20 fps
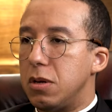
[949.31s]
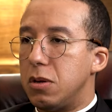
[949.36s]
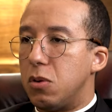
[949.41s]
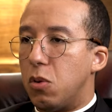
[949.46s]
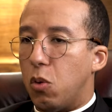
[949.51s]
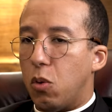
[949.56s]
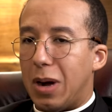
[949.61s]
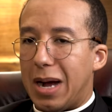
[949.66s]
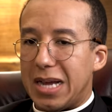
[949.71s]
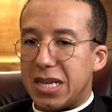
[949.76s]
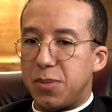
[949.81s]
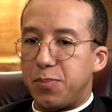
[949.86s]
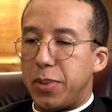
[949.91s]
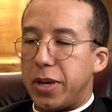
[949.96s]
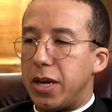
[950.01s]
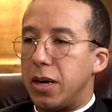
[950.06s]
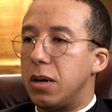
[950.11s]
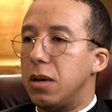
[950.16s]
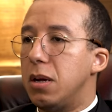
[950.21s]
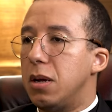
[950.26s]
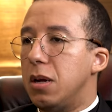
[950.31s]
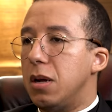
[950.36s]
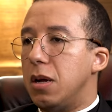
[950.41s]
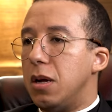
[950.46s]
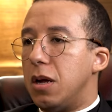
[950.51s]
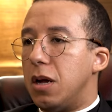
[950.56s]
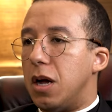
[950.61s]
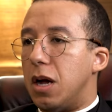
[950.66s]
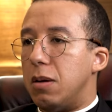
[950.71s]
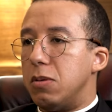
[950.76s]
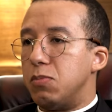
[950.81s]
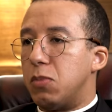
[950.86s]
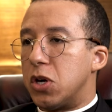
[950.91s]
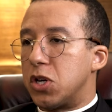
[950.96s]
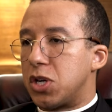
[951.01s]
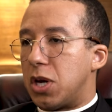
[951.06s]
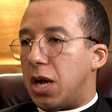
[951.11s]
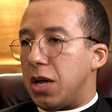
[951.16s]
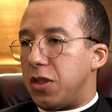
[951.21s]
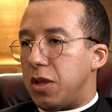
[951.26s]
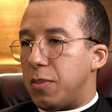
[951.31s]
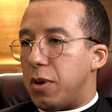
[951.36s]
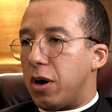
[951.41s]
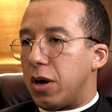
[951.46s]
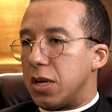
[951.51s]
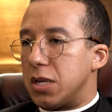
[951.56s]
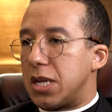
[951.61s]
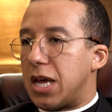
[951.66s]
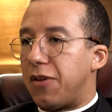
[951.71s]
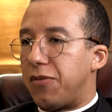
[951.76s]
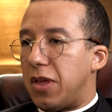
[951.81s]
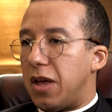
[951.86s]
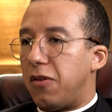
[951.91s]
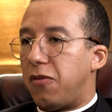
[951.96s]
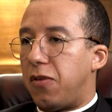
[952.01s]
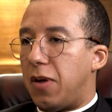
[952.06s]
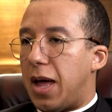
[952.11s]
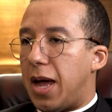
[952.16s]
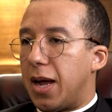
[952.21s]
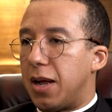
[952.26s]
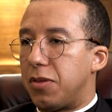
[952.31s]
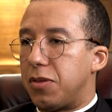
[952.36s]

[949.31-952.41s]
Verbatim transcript: or has been uh, much like the Americans have their flag